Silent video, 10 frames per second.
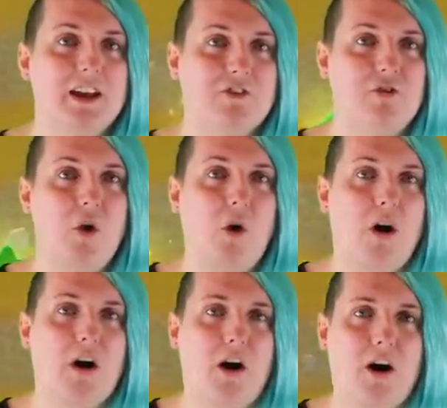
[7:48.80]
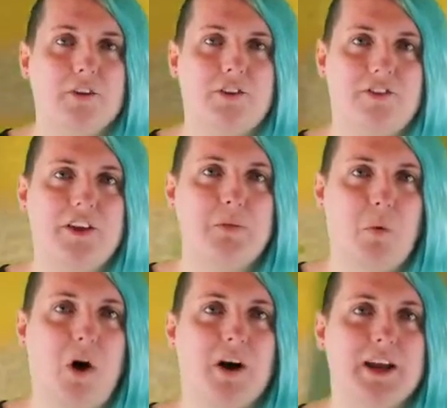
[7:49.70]
it's not hard to see
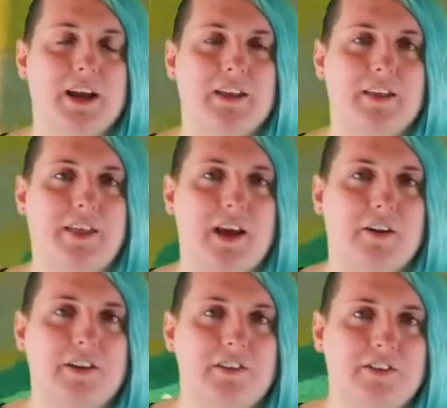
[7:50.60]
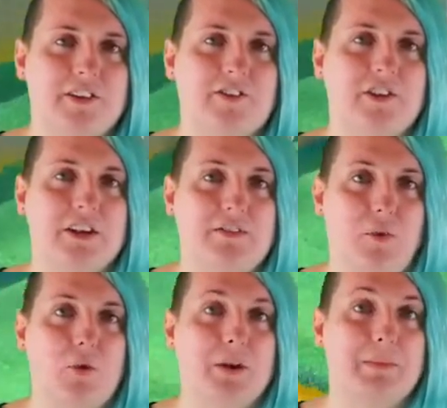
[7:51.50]
why they are consistently
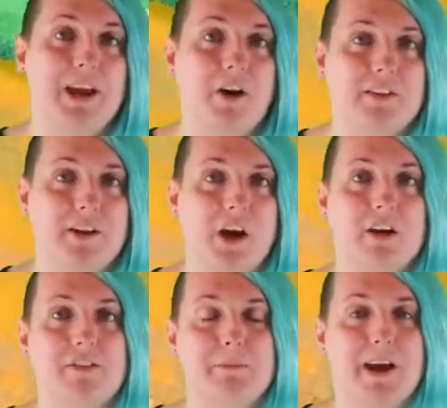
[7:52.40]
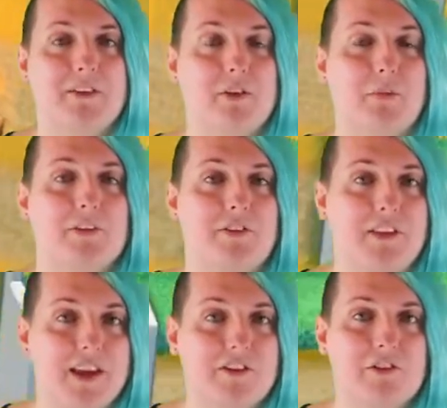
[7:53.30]
falling behind the curve compared to the rest of
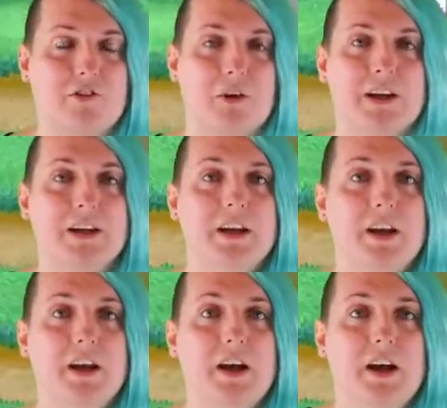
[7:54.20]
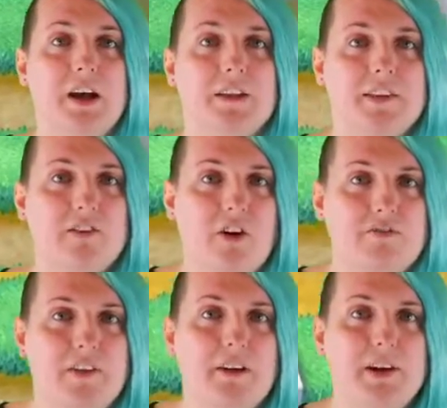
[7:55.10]
the industry. These are
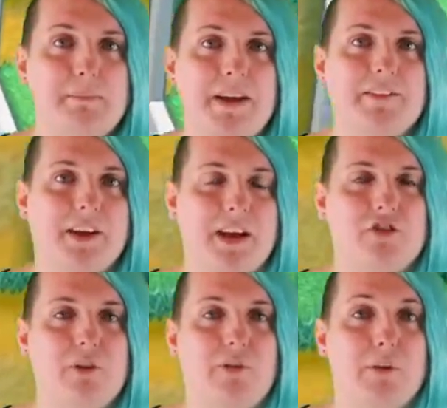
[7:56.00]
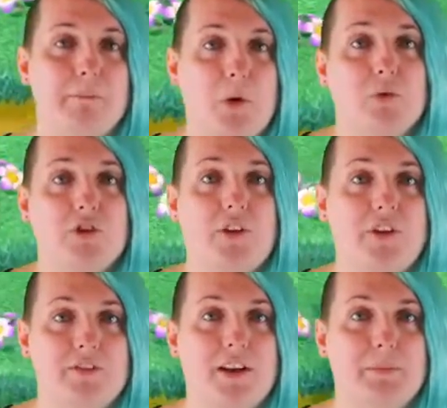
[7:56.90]
very basic issues that most
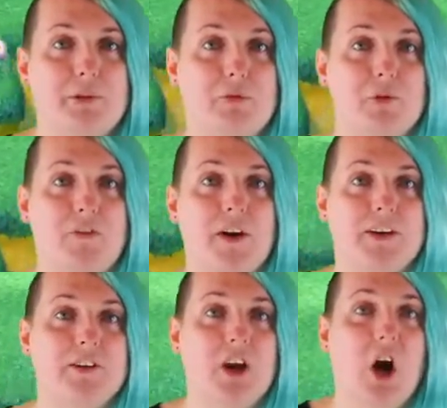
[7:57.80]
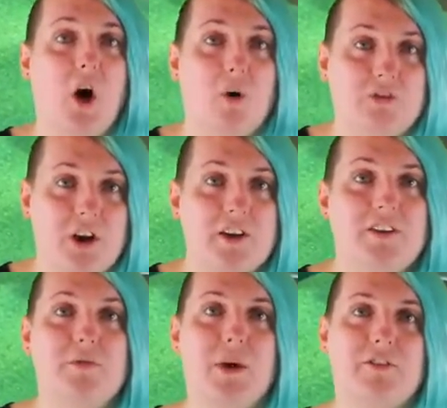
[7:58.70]
other developers would find
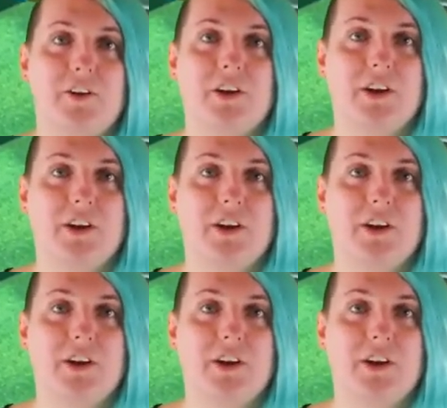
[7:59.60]
alternative ways for